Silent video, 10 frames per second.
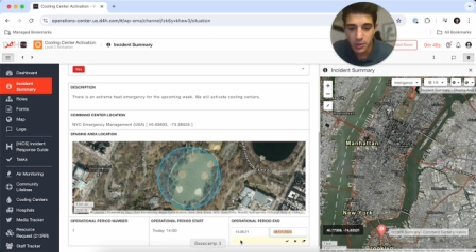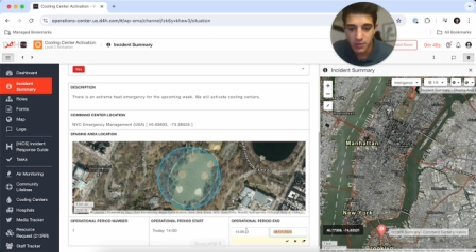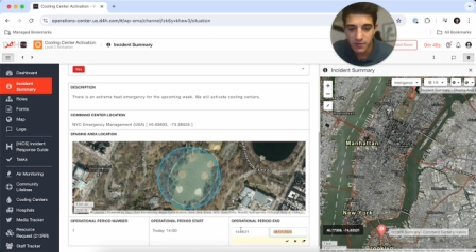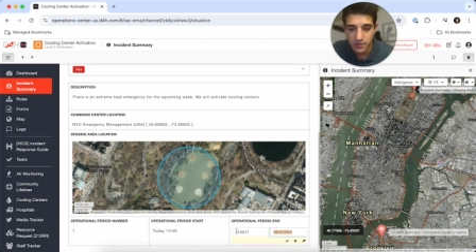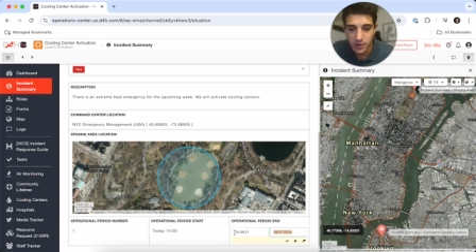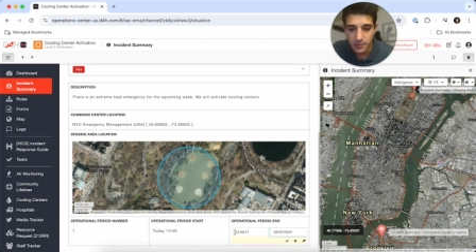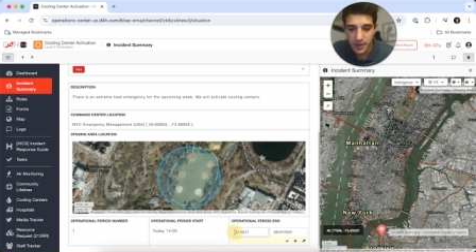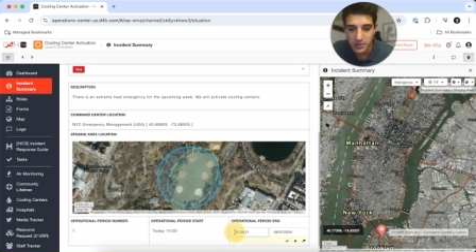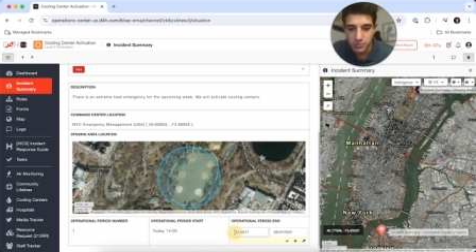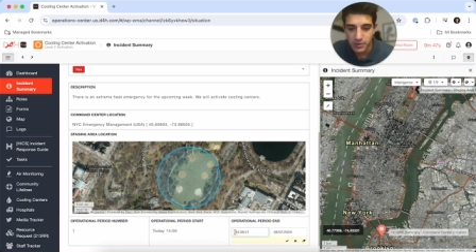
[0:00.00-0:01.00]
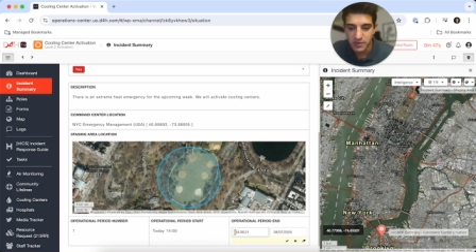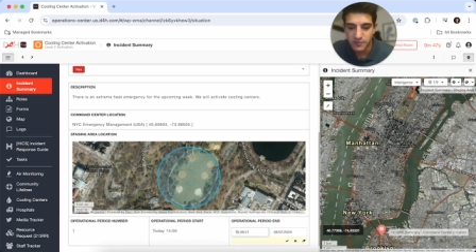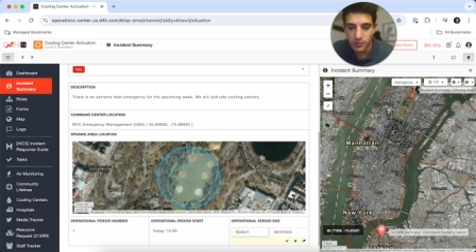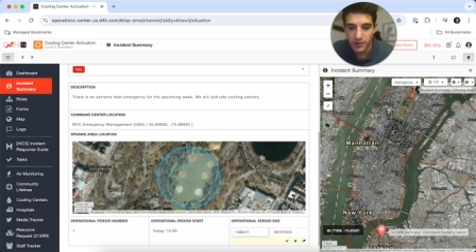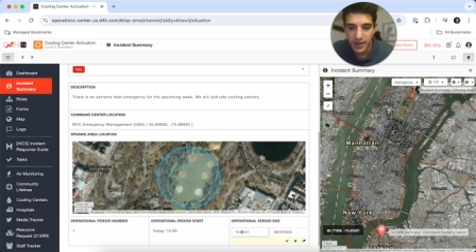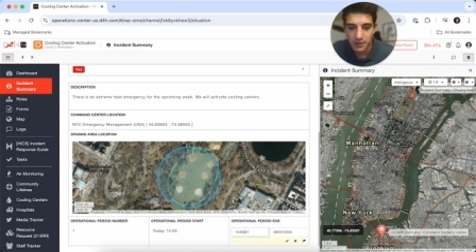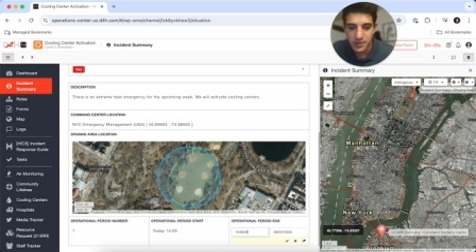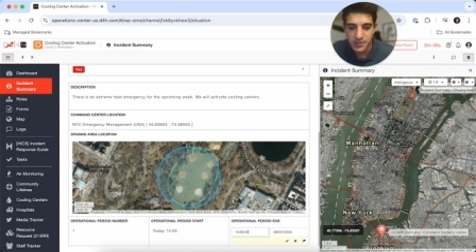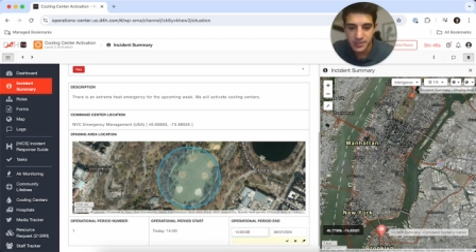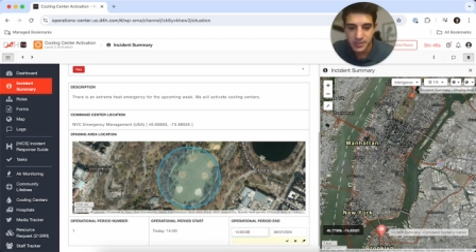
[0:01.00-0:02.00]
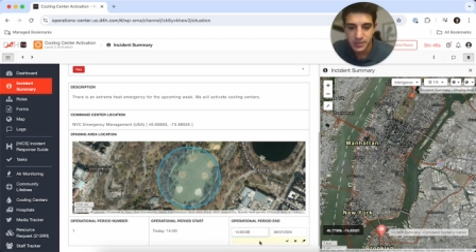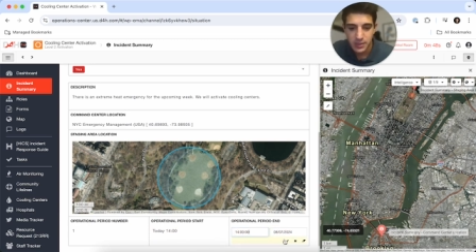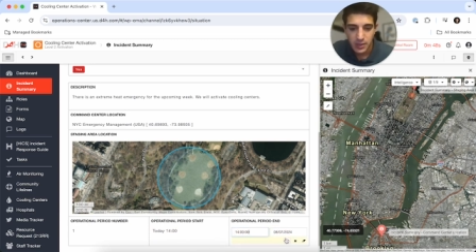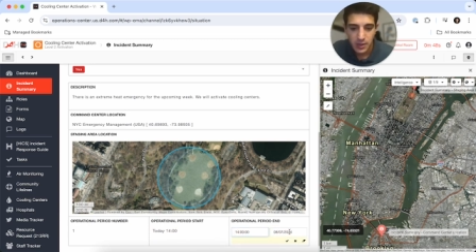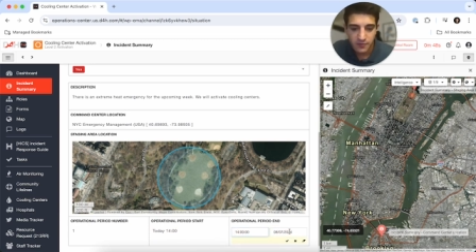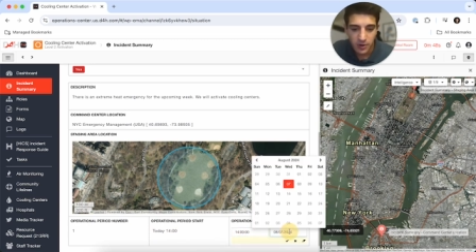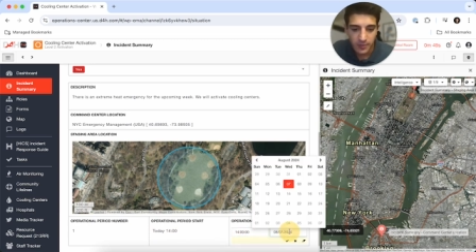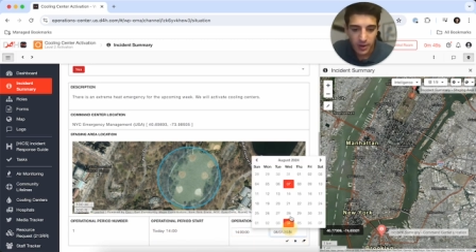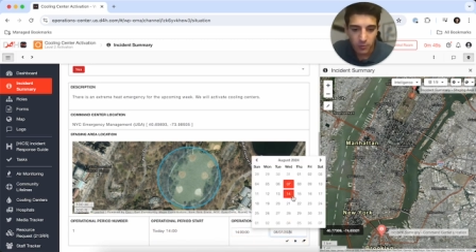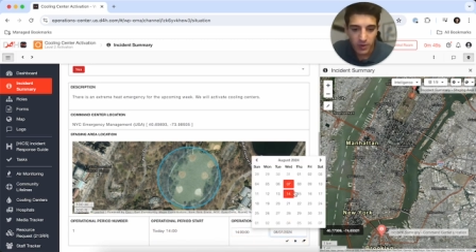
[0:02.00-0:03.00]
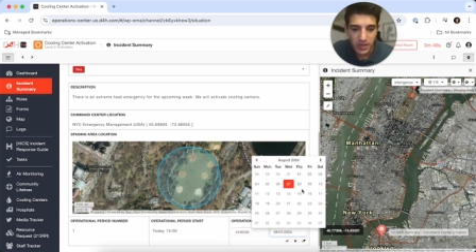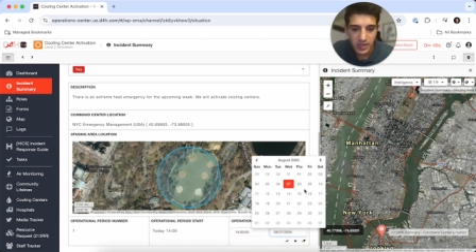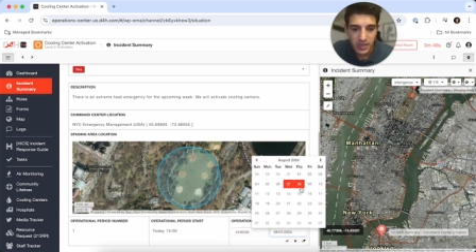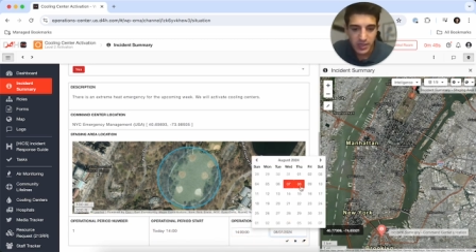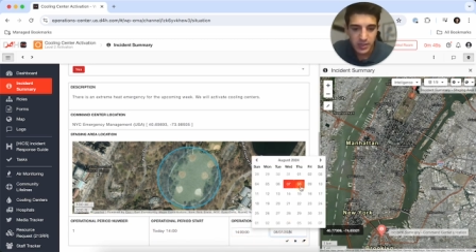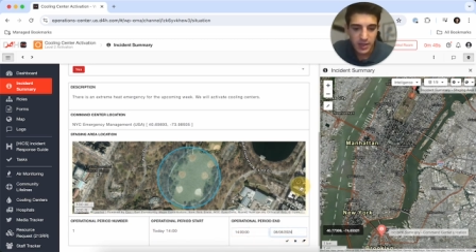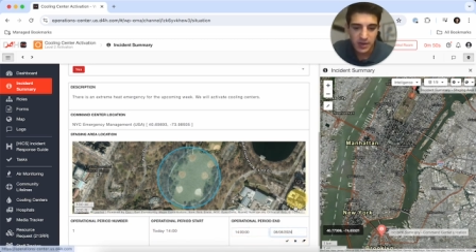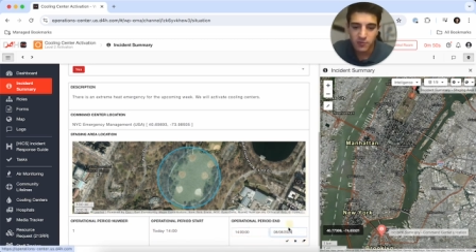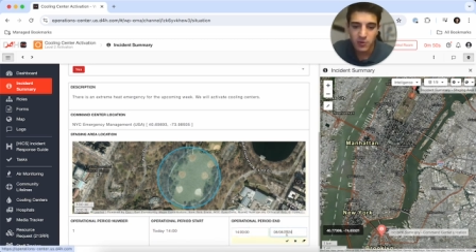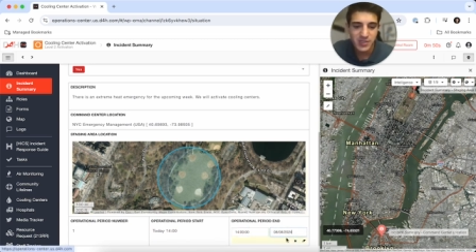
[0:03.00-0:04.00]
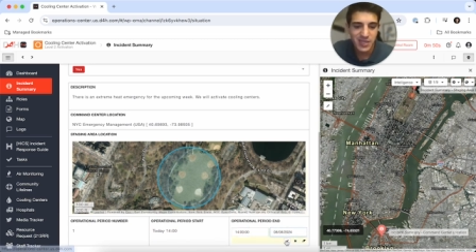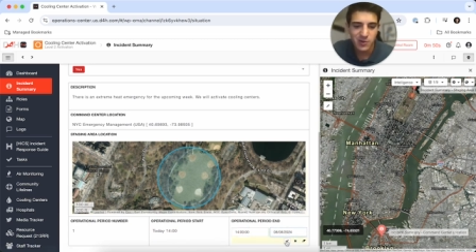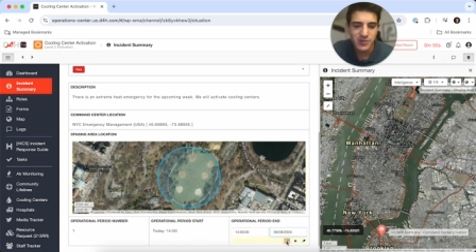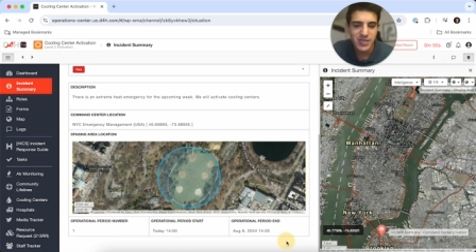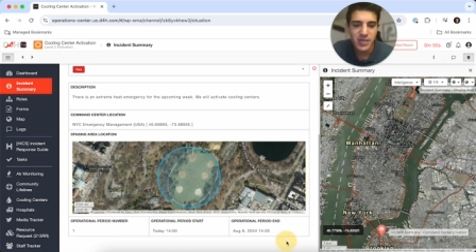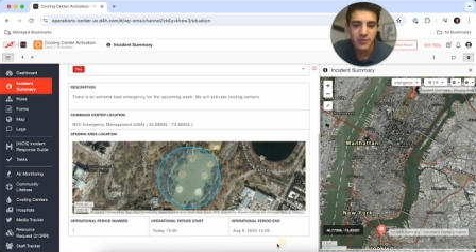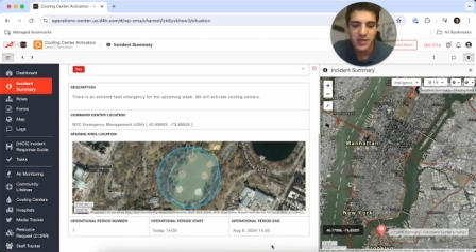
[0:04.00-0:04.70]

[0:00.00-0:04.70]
for about 24 hours for about 1 day. And of course I can always iterate